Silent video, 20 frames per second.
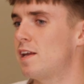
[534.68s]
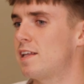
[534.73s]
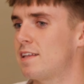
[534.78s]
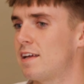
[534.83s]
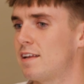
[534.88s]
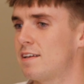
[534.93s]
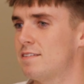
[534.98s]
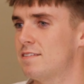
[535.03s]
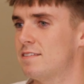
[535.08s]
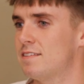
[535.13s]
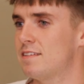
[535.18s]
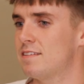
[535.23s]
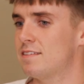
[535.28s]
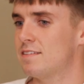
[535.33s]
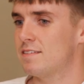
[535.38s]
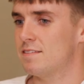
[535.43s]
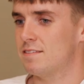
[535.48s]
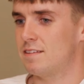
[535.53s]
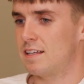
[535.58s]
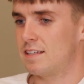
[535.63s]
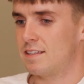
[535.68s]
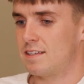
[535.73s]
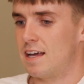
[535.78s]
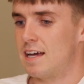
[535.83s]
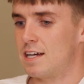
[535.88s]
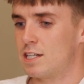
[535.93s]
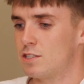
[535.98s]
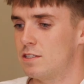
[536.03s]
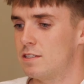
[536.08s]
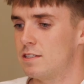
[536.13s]
like that
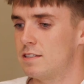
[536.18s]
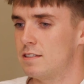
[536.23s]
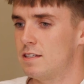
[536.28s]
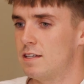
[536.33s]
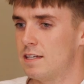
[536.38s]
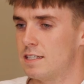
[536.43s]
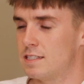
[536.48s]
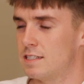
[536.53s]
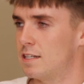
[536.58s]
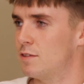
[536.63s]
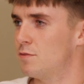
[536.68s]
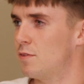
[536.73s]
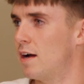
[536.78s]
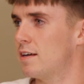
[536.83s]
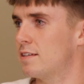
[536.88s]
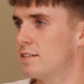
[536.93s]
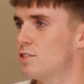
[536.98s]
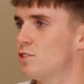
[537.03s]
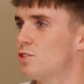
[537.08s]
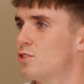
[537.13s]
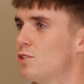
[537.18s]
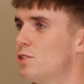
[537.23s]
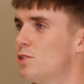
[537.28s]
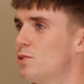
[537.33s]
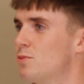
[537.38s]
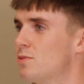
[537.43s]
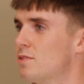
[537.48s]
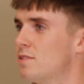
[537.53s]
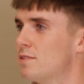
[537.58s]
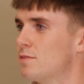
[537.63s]
actually is an advantage to
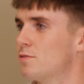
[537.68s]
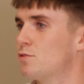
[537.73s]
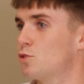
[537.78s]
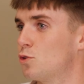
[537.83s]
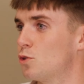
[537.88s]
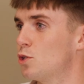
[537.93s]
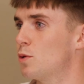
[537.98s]
you through